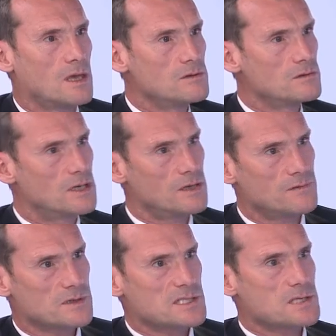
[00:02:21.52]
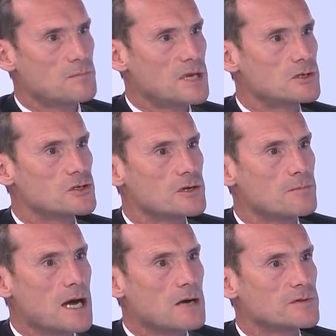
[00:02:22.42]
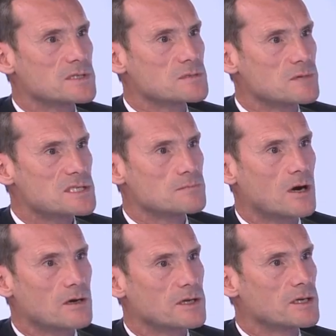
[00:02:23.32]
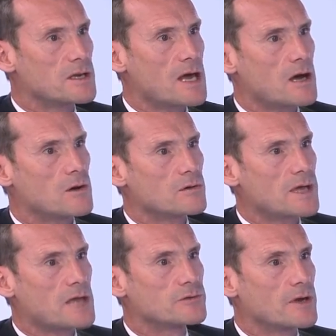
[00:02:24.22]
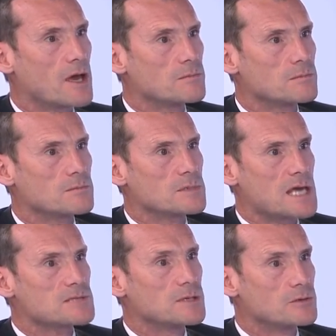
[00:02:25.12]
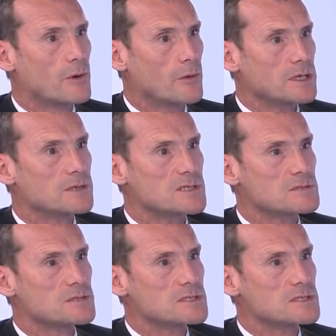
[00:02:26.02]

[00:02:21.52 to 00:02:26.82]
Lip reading: Can you give us a picture about the Swiss market and how Candriam has been growing in the